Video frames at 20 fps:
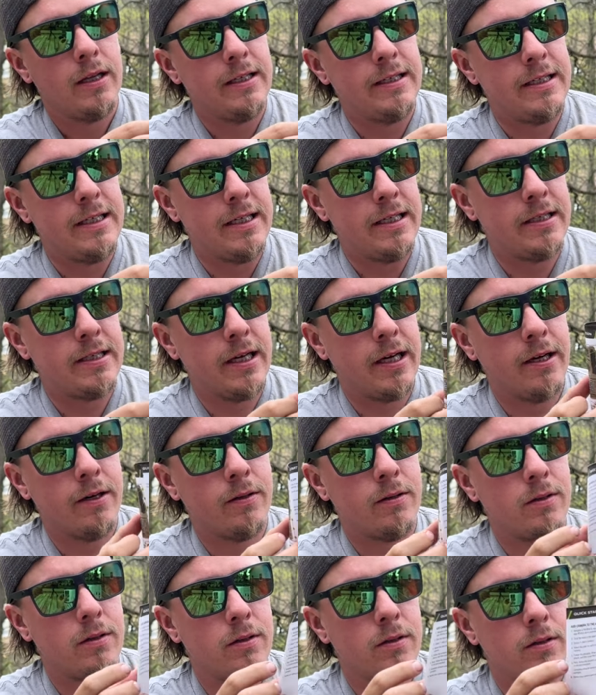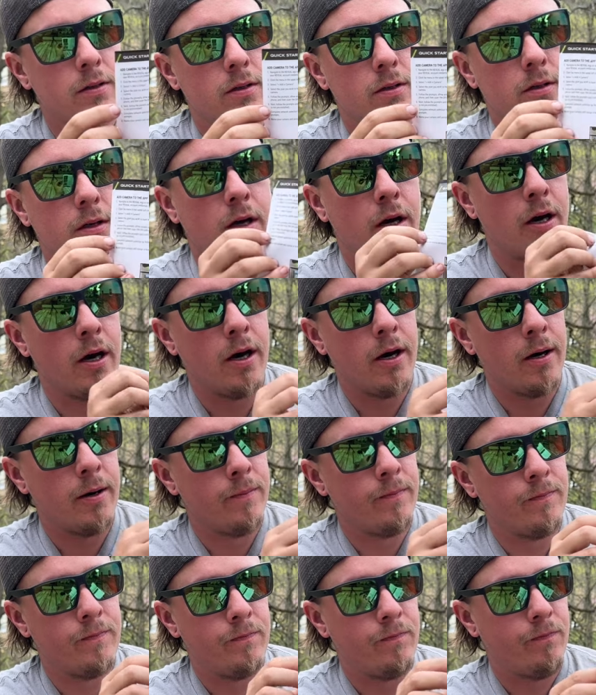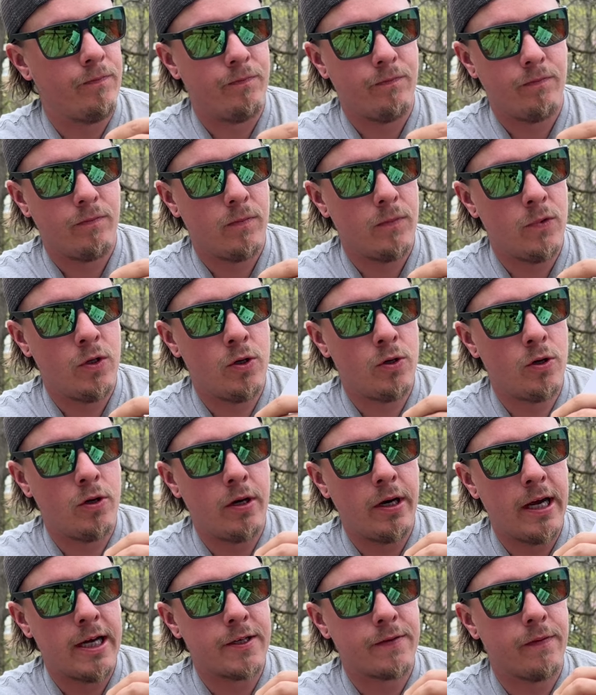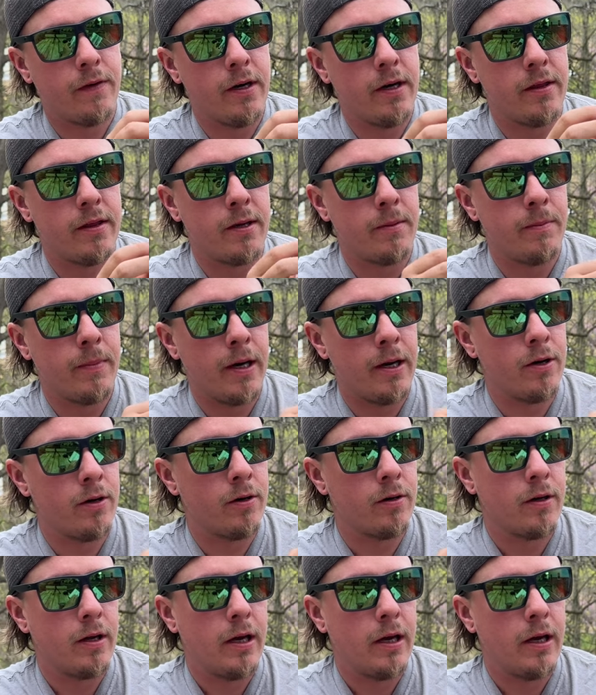detailed. Um, you couldn't ask for anything better.